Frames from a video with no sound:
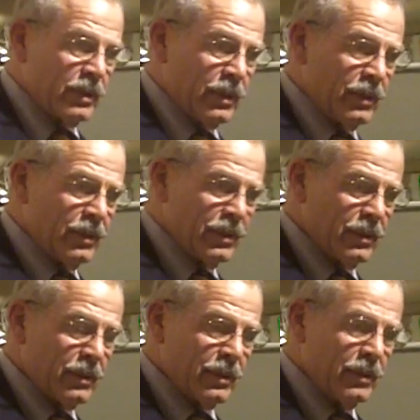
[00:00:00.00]

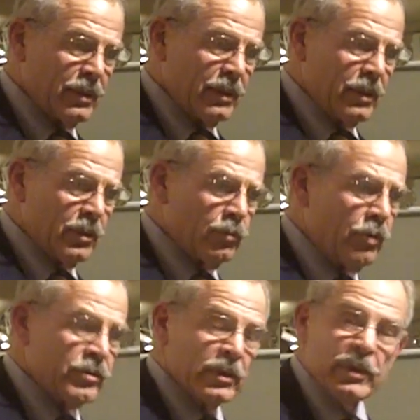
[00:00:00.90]
uh,
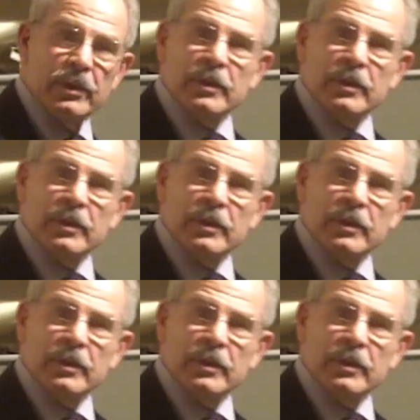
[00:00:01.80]
frozen,